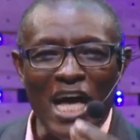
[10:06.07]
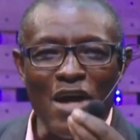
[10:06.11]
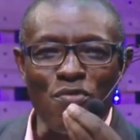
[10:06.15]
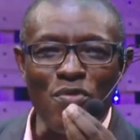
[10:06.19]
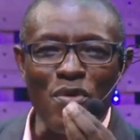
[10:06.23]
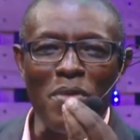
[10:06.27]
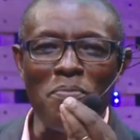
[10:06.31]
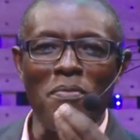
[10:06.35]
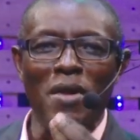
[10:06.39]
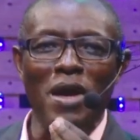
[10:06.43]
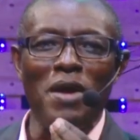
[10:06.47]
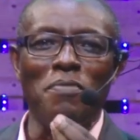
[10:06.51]
I
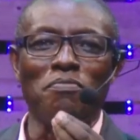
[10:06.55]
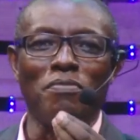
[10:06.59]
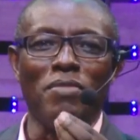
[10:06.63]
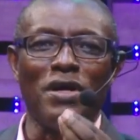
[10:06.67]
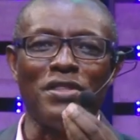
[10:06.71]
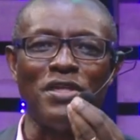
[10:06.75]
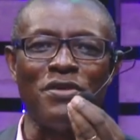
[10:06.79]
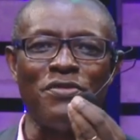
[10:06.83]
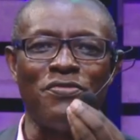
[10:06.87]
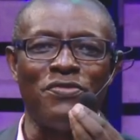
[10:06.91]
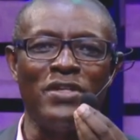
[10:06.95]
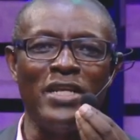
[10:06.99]

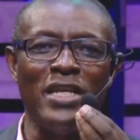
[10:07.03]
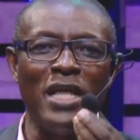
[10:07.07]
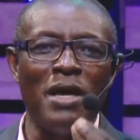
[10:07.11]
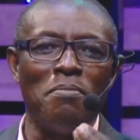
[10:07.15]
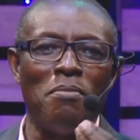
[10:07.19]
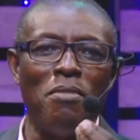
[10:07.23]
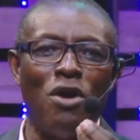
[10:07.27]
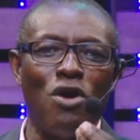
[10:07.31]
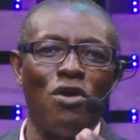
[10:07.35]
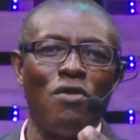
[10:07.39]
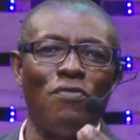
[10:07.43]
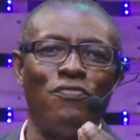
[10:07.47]
remember the
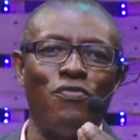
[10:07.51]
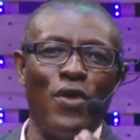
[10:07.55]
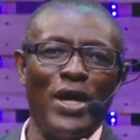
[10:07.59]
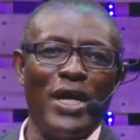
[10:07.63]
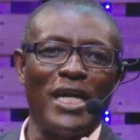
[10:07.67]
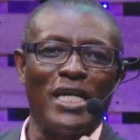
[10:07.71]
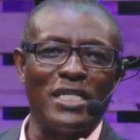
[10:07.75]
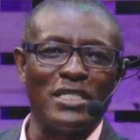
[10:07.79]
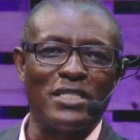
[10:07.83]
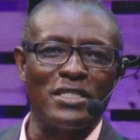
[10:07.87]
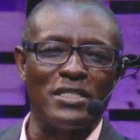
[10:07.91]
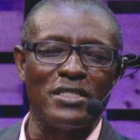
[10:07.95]
number of
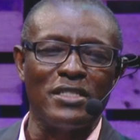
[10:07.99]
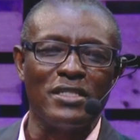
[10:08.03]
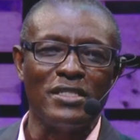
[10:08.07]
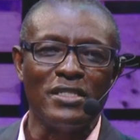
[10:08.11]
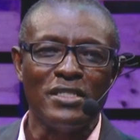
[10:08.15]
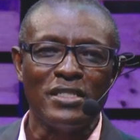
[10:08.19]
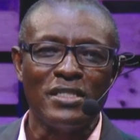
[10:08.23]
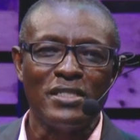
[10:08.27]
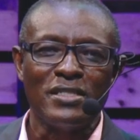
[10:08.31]
weeks